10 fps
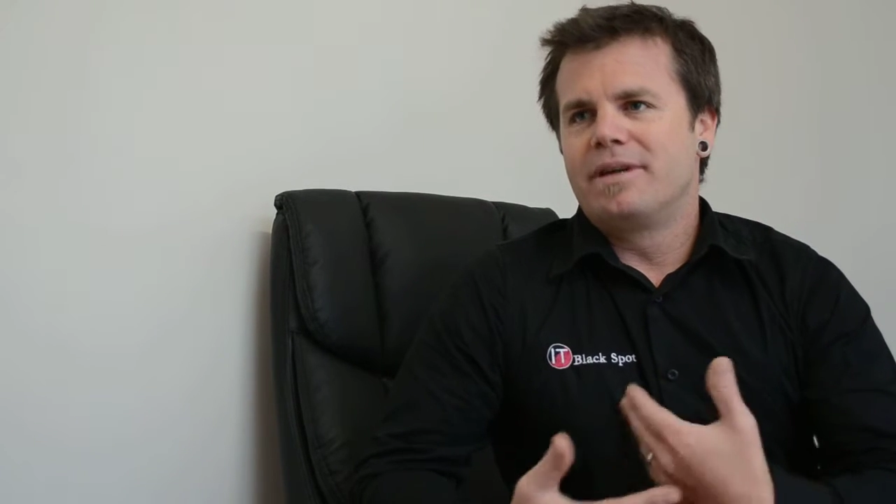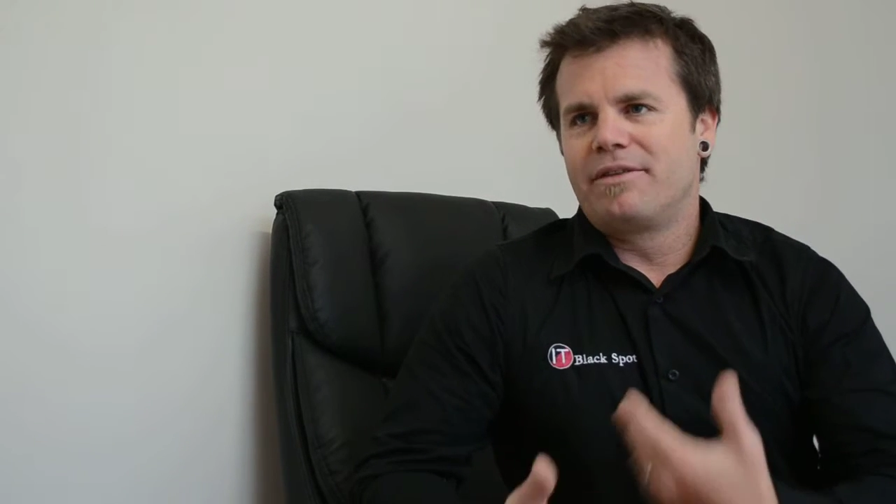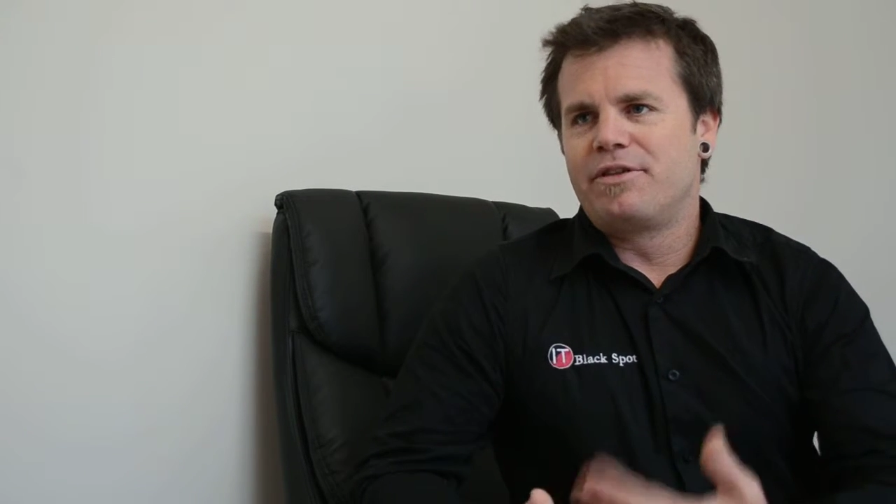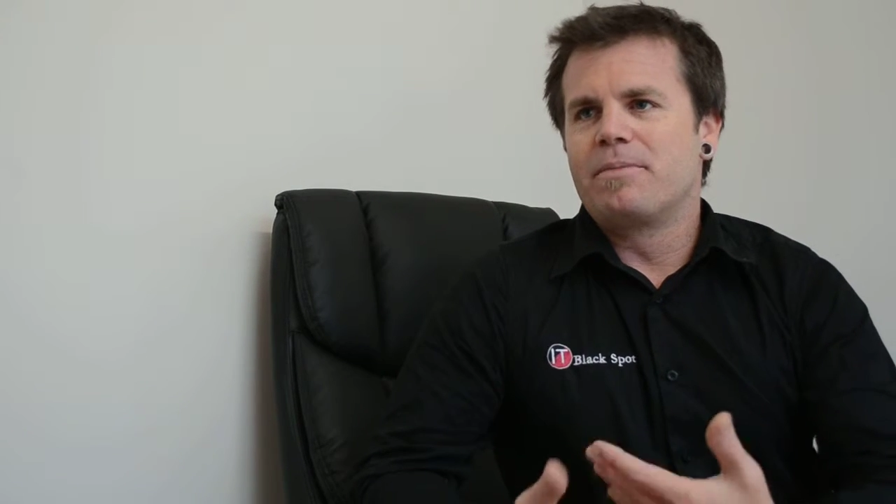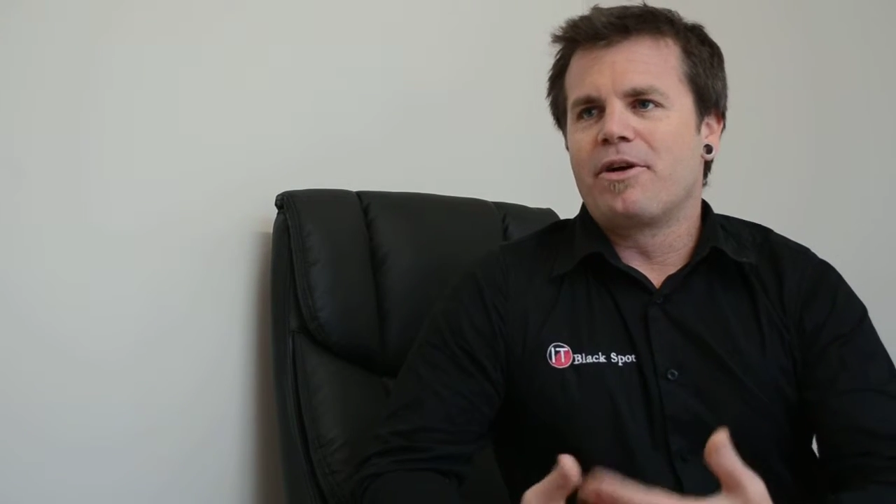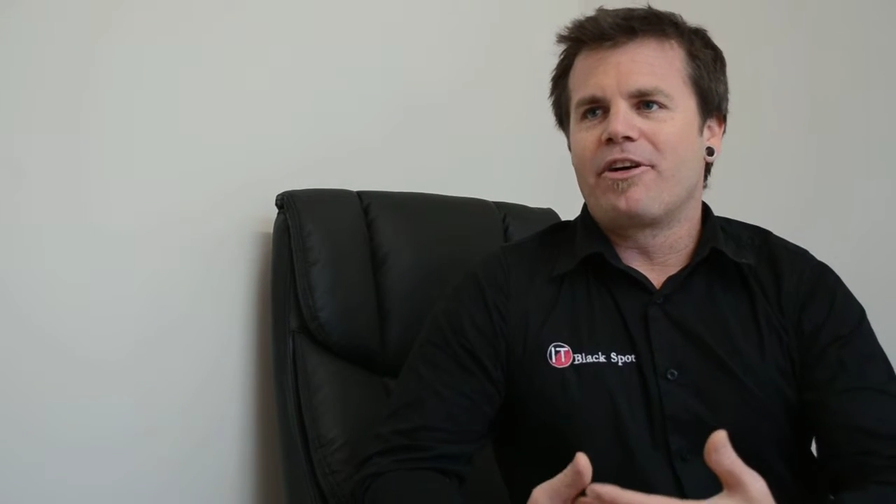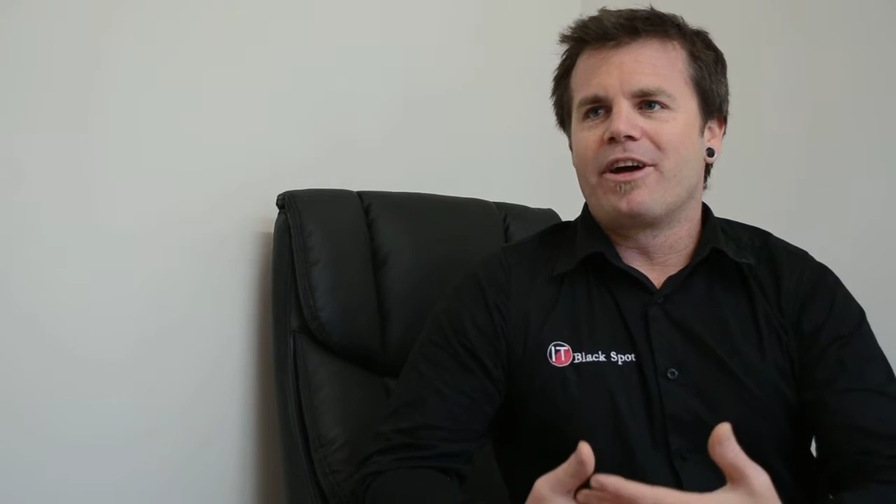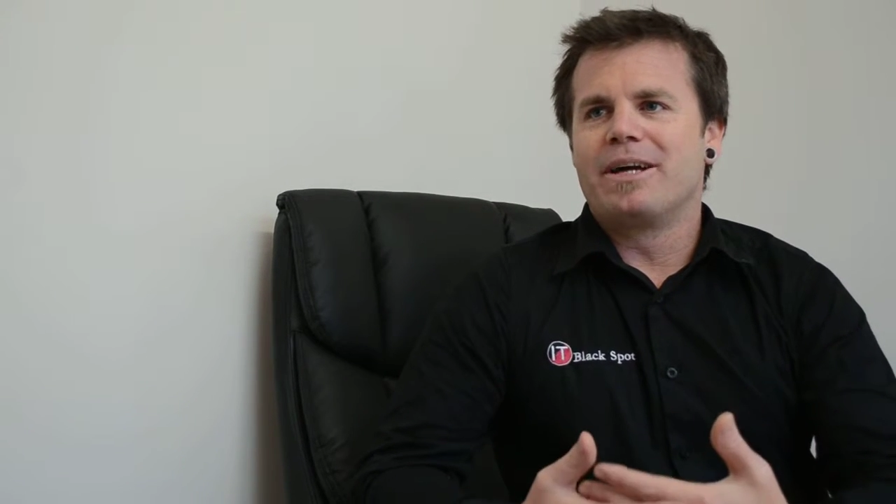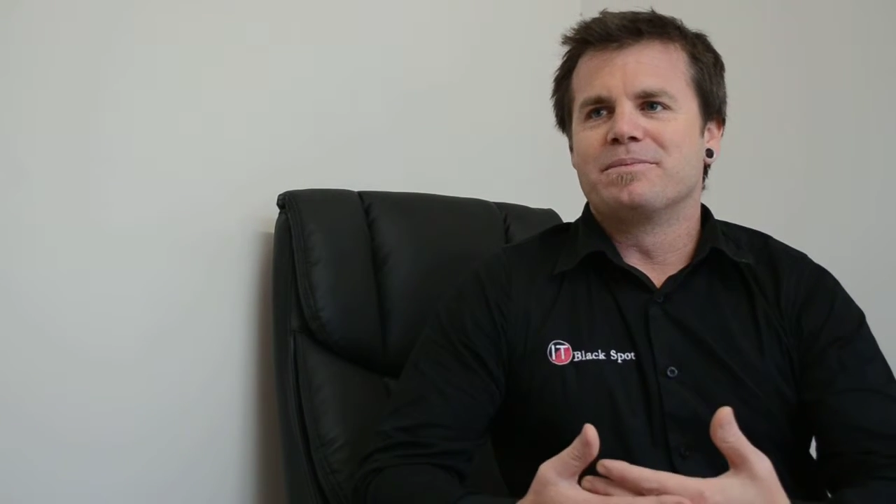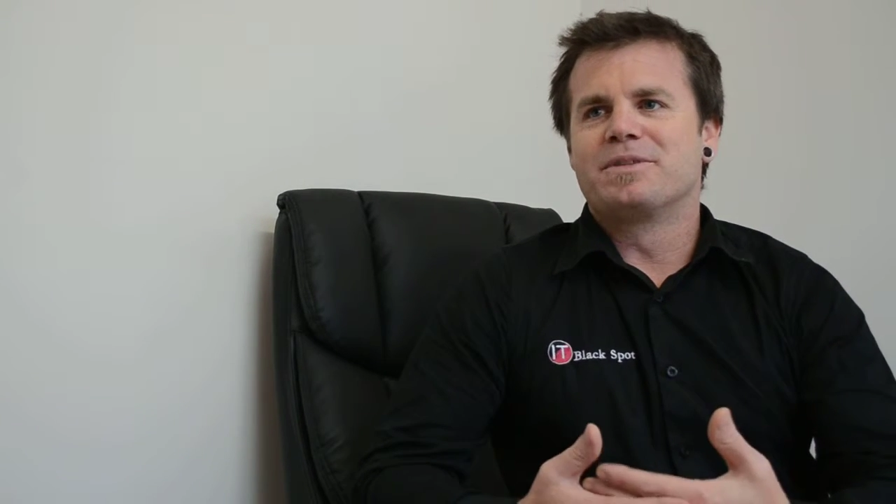a few
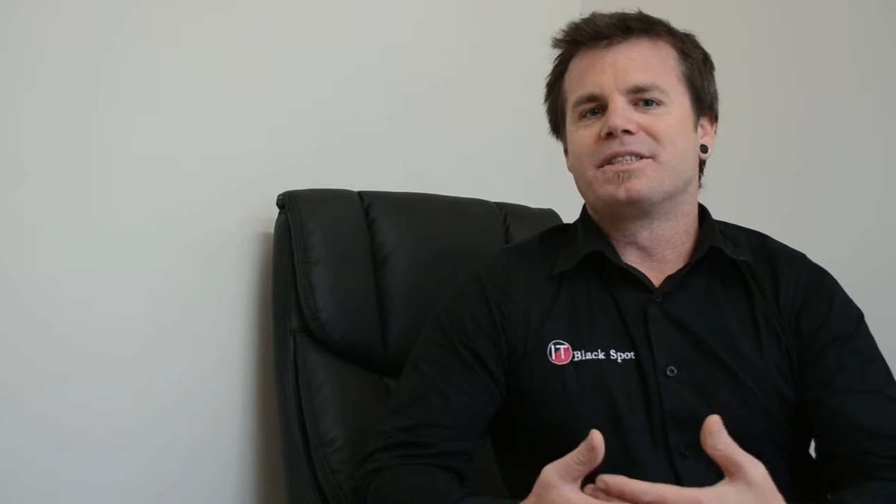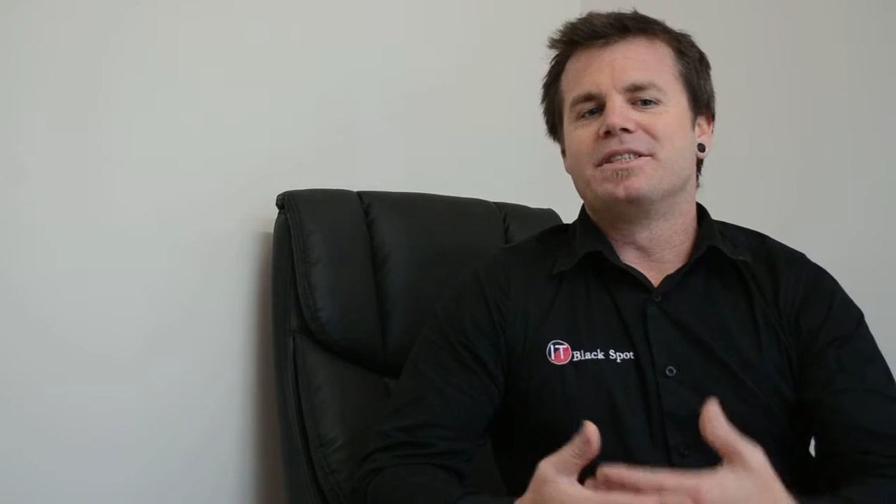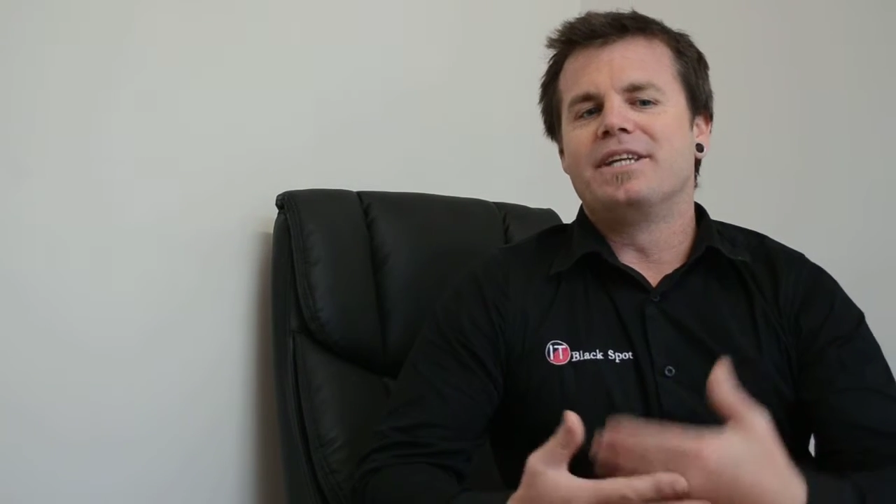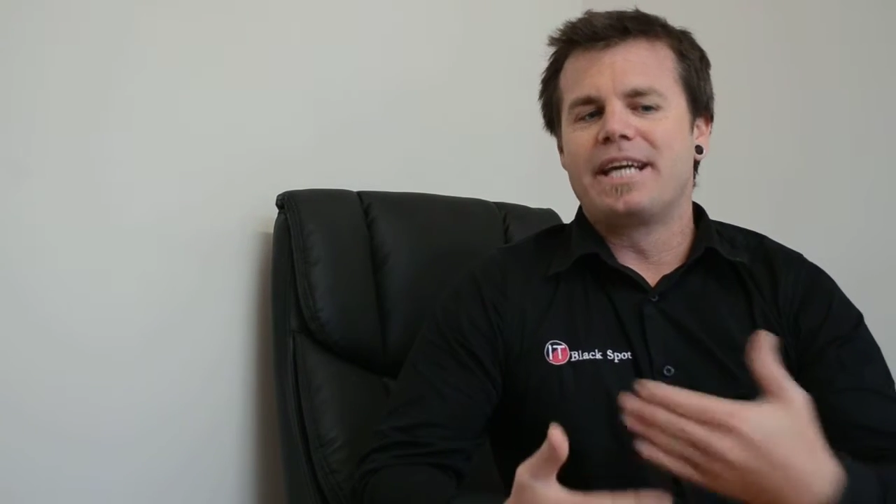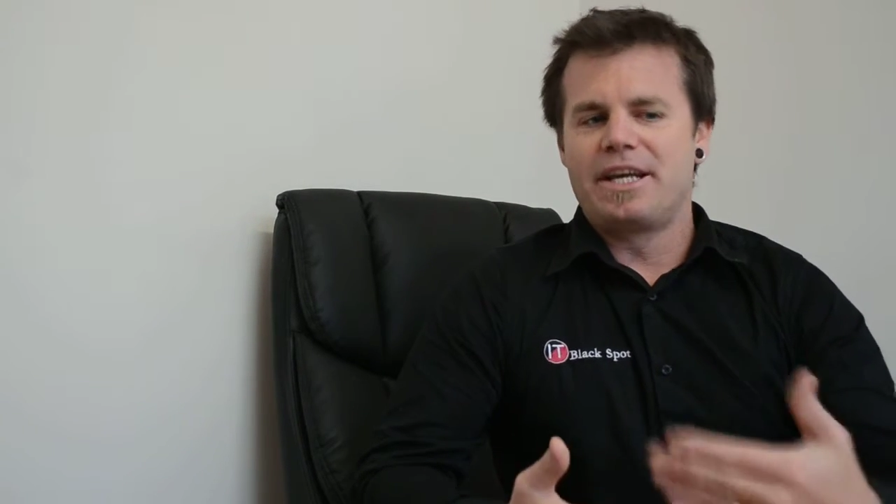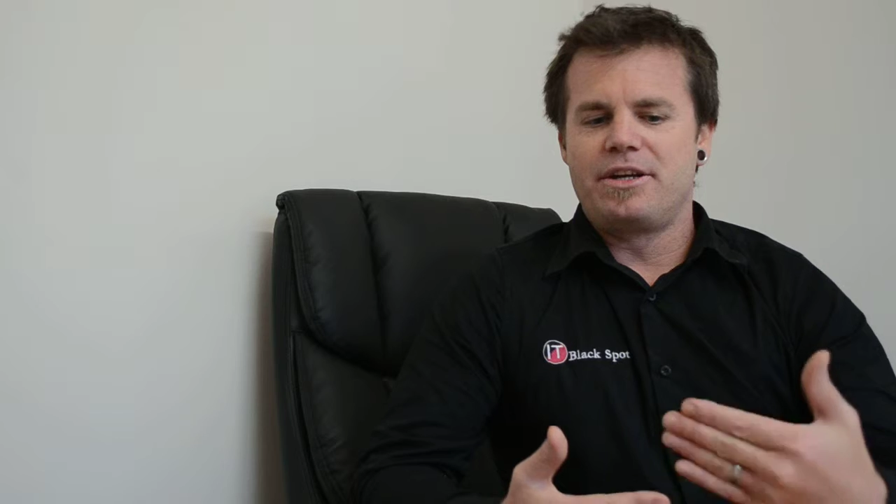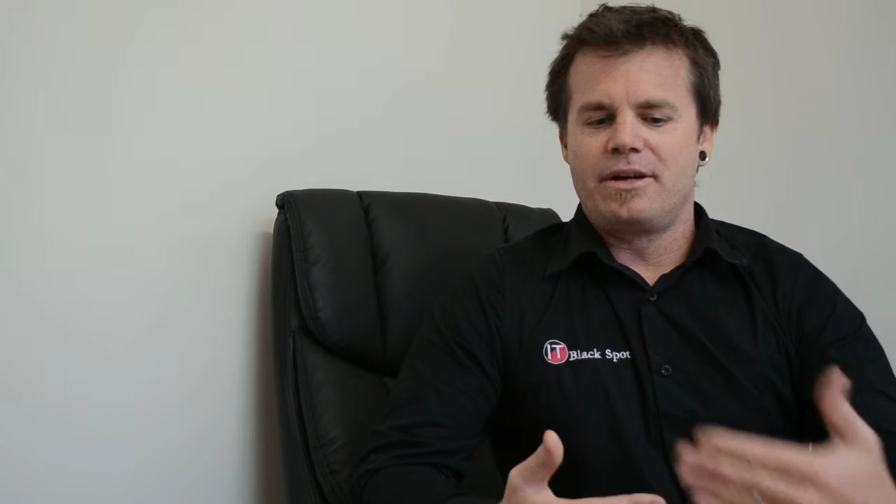programs, you get